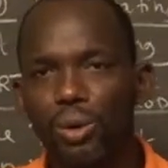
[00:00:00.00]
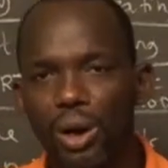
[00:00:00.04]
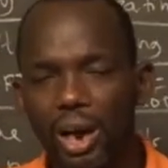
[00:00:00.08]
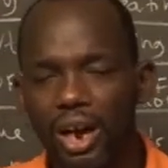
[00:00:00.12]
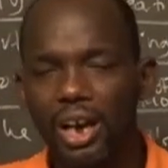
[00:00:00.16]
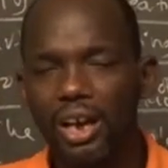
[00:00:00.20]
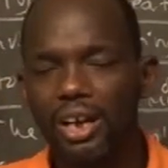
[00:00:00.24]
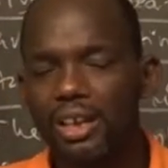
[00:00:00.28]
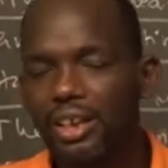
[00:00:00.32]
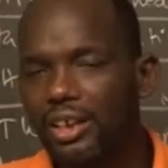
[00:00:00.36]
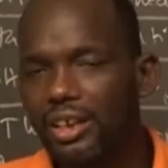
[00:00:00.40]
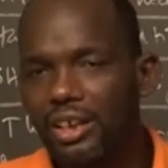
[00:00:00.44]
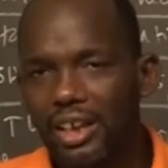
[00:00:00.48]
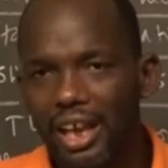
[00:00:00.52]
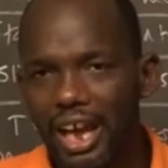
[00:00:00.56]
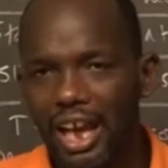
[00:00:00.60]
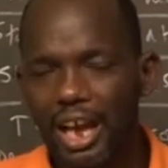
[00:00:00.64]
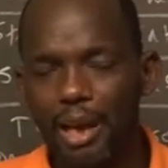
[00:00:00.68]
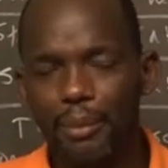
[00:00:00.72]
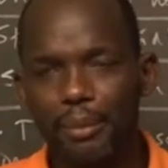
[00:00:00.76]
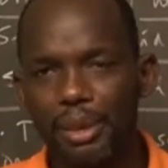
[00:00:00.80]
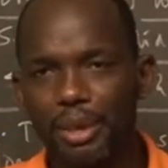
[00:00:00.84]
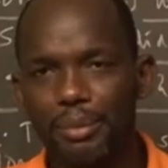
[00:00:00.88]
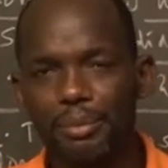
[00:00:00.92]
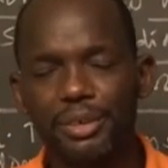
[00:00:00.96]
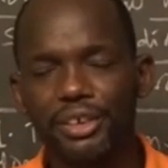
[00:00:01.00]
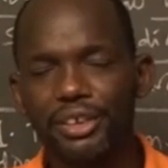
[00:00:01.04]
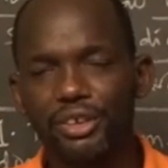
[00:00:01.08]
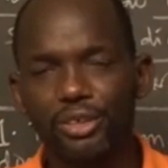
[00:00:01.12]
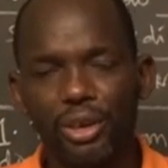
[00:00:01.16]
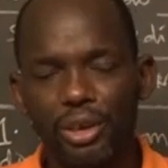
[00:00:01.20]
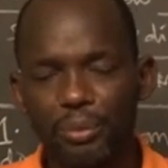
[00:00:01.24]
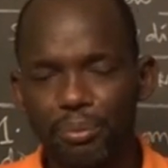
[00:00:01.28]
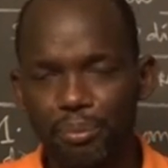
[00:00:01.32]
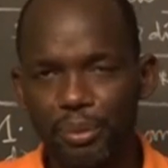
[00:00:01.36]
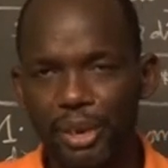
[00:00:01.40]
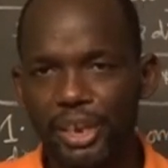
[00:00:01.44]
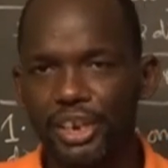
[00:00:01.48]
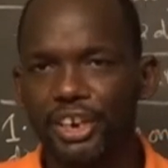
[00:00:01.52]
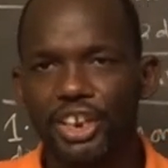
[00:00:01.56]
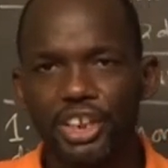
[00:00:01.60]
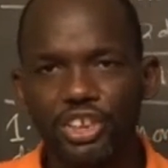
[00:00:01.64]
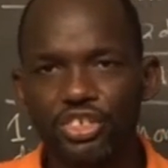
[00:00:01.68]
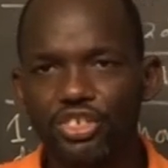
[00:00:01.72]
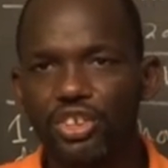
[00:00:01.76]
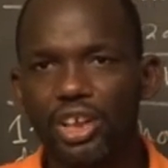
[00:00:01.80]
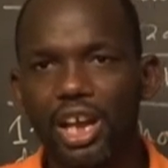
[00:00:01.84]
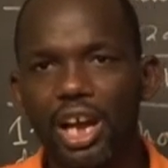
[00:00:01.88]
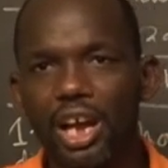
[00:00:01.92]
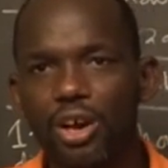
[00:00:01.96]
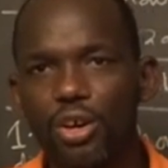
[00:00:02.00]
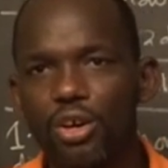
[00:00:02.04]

are Uh, maybe you're a manager,